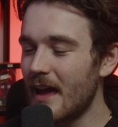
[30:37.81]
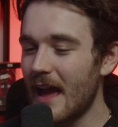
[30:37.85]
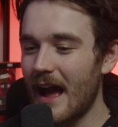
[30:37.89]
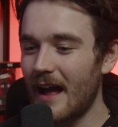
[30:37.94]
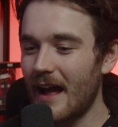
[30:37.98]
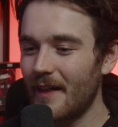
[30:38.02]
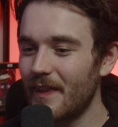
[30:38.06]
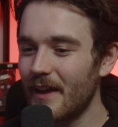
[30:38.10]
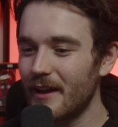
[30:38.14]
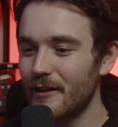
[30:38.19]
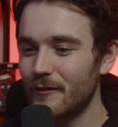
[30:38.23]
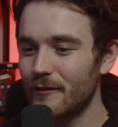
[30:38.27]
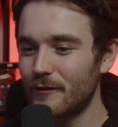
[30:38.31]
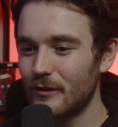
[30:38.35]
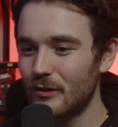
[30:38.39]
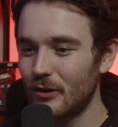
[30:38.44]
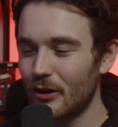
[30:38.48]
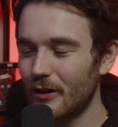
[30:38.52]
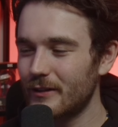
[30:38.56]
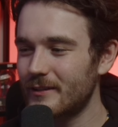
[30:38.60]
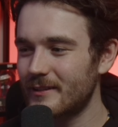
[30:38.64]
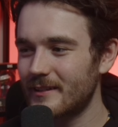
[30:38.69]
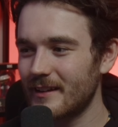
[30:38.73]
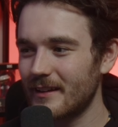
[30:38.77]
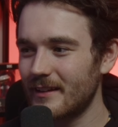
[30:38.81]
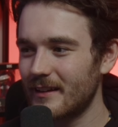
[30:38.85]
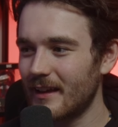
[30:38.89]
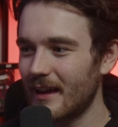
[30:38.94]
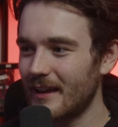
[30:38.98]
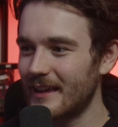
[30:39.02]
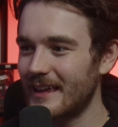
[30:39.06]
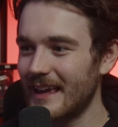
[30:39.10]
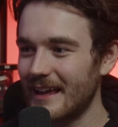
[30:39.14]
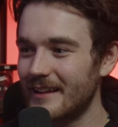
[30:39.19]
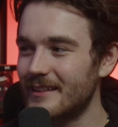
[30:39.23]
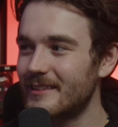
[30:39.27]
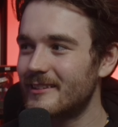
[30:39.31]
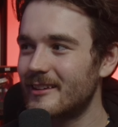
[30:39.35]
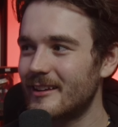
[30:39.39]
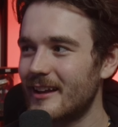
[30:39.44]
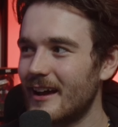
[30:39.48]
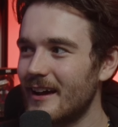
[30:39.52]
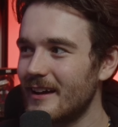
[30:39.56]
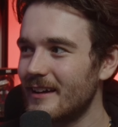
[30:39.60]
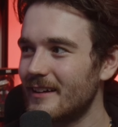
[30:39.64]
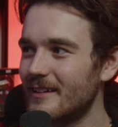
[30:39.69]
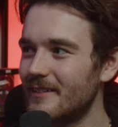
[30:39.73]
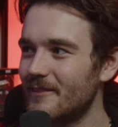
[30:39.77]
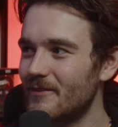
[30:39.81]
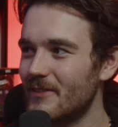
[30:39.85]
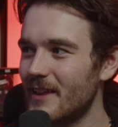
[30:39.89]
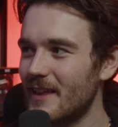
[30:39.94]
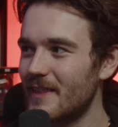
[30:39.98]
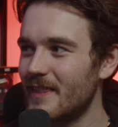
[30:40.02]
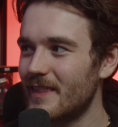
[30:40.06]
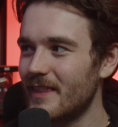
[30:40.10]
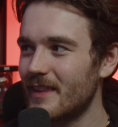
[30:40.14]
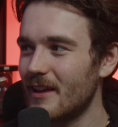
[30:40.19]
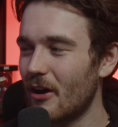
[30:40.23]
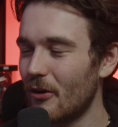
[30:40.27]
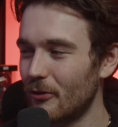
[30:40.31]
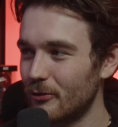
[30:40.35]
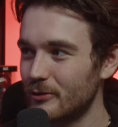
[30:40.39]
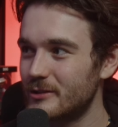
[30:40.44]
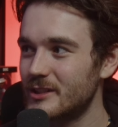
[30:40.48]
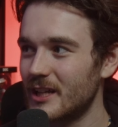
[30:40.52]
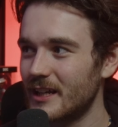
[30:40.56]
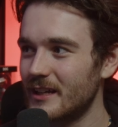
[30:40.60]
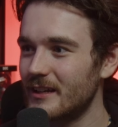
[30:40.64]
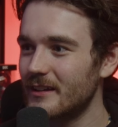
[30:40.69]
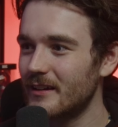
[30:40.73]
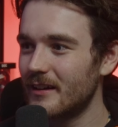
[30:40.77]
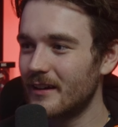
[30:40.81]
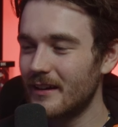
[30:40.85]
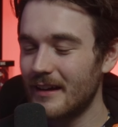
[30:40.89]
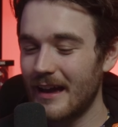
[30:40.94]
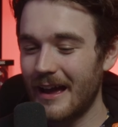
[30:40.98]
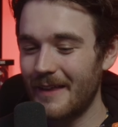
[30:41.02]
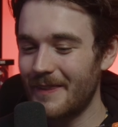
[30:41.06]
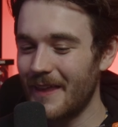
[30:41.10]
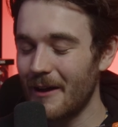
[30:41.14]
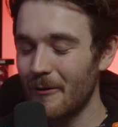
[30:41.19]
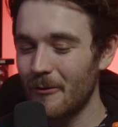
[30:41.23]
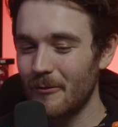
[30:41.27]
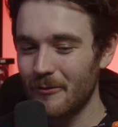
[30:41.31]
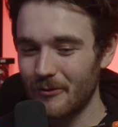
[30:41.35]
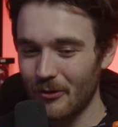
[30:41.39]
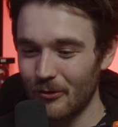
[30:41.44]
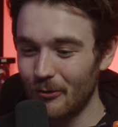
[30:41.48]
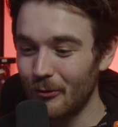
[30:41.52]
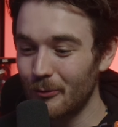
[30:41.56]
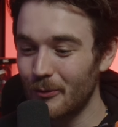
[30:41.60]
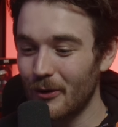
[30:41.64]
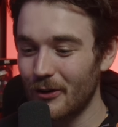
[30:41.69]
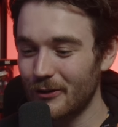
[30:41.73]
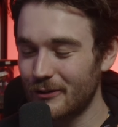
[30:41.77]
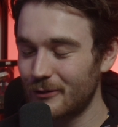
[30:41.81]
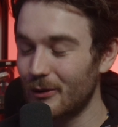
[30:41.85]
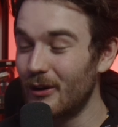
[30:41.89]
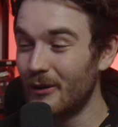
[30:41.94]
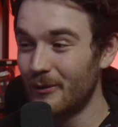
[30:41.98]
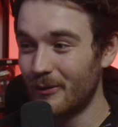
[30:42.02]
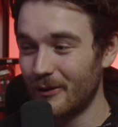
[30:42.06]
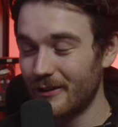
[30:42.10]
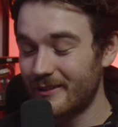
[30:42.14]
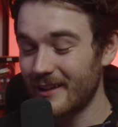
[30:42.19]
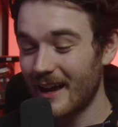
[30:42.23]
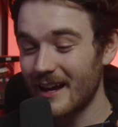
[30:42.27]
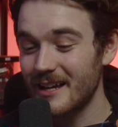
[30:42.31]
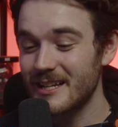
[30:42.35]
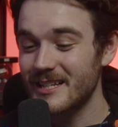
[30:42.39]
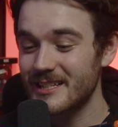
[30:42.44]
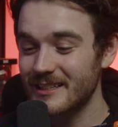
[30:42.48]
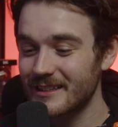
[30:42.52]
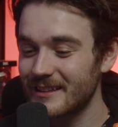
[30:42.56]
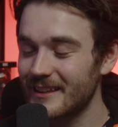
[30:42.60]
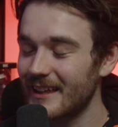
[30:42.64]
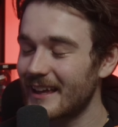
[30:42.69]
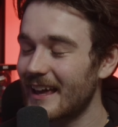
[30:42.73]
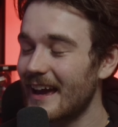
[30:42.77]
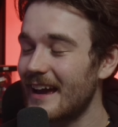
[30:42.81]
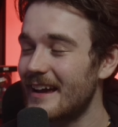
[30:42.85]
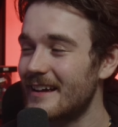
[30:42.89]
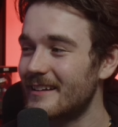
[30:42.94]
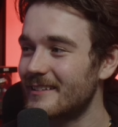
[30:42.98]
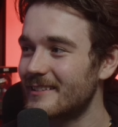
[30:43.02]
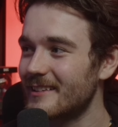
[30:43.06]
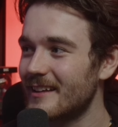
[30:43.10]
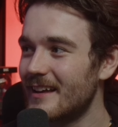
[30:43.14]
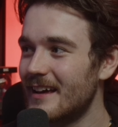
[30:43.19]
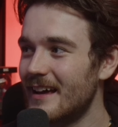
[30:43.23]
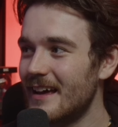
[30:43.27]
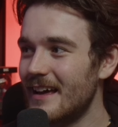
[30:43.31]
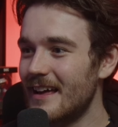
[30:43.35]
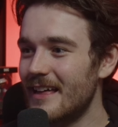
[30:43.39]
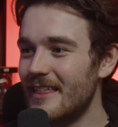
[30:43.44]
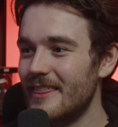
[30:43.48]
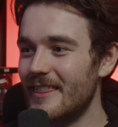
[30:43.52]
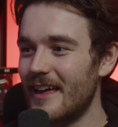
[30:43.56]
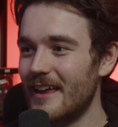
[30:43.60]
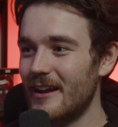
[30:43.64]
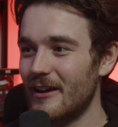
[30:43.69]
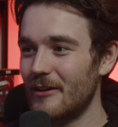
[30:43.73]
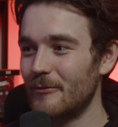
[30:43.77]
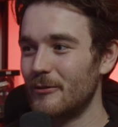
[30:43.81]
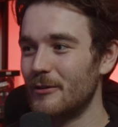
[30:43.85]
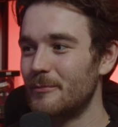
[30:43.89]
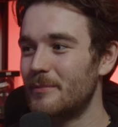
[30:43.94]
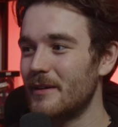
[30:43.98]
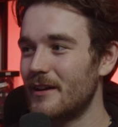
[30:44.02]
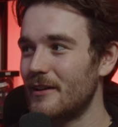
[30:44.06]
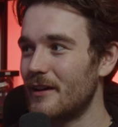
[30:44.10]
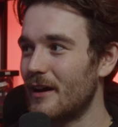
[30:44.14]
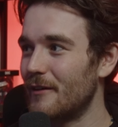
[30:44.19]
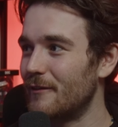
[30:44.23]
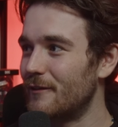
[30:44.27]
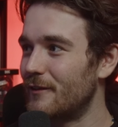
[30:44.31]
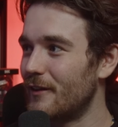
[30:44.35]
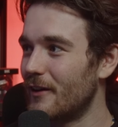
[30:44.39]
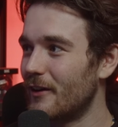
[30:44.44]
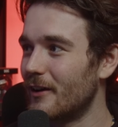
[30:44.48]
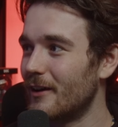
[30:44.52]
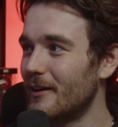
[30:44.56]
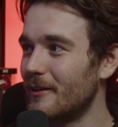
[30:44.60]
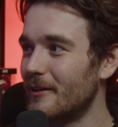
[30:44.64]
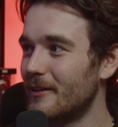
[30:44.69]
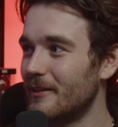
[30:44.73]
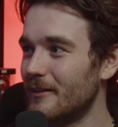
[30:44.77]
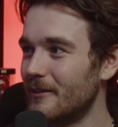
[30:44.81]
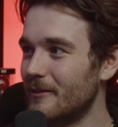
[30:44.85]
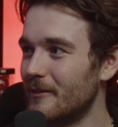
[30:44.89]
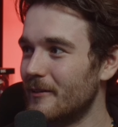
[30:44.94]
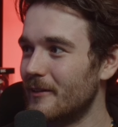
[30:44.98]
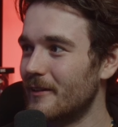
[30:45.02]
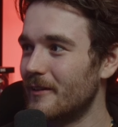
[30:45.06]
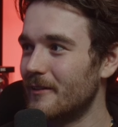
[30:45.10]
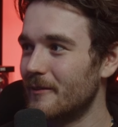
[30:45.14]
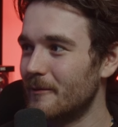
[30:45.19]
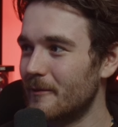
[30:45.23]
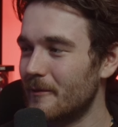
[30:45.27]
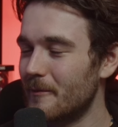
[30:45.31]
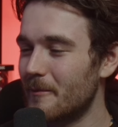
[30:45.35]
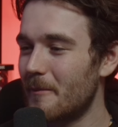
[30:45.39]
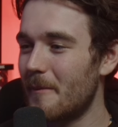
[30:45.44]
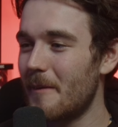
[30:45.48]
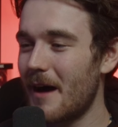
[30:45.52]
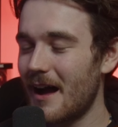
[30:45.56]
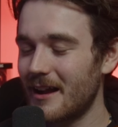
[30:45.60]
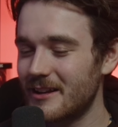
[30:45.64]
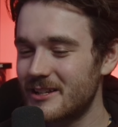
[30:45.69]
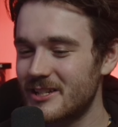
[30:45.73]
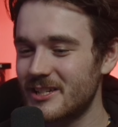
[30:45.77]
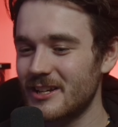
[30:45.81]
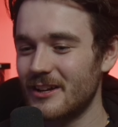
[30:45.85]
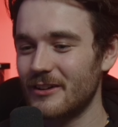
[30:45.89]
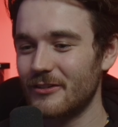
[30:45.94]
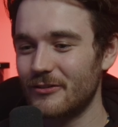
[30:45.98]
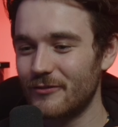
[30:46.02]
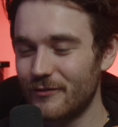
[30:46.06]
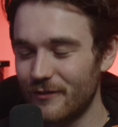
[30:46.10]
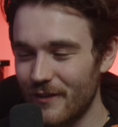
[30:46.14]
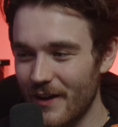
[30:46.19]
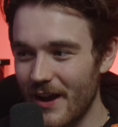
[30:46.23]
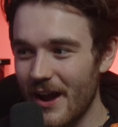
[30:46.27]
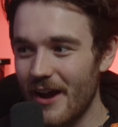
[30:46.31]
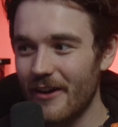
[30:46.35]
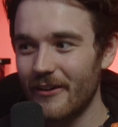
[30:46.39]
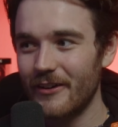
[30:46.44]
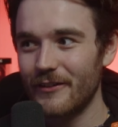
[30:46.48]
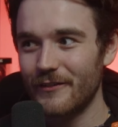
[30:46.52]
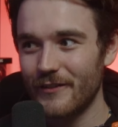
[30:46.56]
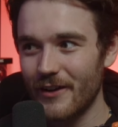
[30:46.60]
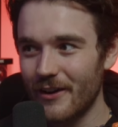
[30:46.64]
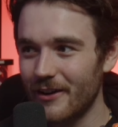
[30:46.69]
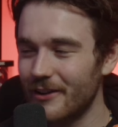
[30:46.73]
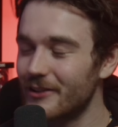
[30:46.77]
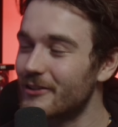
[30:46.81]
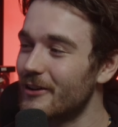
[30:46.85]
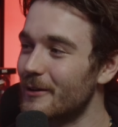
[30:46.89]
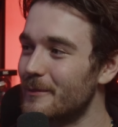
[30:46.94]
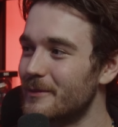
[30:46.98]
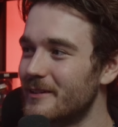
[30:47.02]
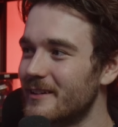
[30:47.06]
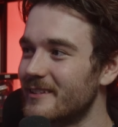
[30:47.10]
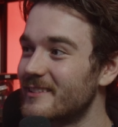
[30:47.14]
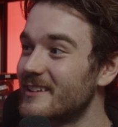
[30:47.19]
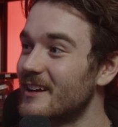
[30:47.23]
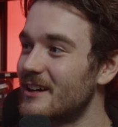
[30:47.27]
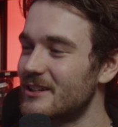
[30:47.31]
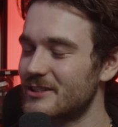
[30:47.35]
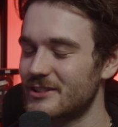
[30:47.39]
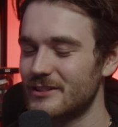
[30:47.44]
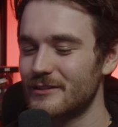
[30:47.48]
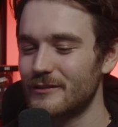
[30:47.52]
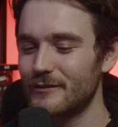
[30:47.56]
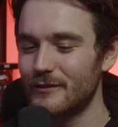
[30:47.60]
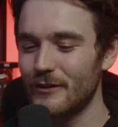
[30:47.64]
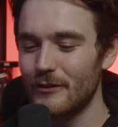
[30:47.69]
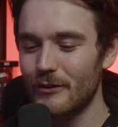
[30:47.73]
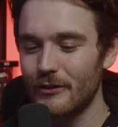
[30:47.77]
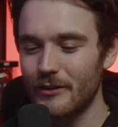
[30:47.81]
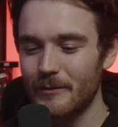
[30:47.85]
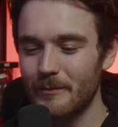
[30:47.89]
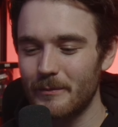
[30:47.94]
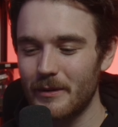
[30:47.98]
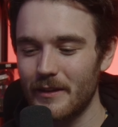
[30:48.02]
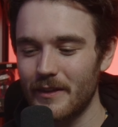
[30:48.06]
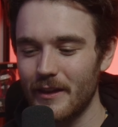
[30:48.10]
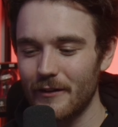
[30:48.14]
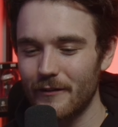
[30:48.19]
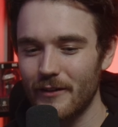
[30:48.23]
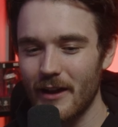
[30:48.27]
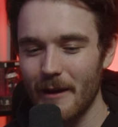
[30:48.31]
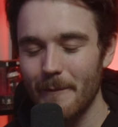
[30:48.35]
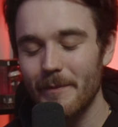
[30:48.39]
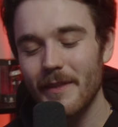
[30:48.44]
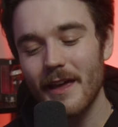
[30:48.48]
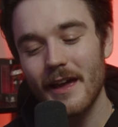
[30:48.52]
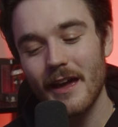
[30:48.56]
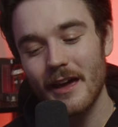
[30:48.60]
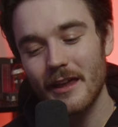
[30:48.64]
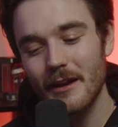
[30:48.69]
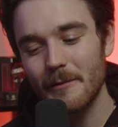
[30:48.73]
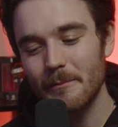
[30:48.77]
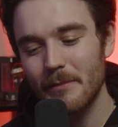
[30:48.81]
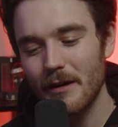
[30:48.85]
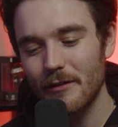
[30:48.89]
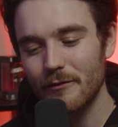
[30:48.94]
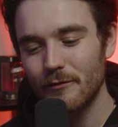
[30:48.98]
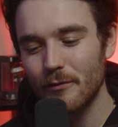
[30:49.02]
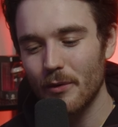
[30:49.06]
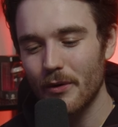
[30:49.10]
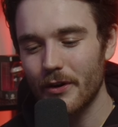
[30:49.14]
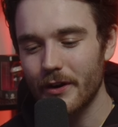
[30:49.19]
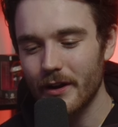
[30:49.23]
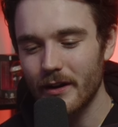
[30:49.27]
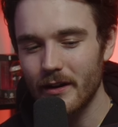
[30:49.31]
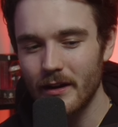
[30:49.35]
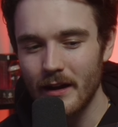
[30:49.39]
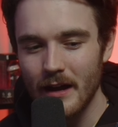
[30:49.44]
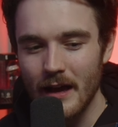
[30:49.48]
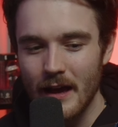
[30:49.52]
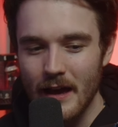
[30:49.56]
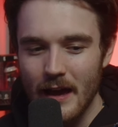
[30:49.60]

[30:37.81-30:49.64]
Had they have lost again today in OT, and that almost was actually the case, then it would be a very much a very very grim discussion for them. But they've kept their head above water.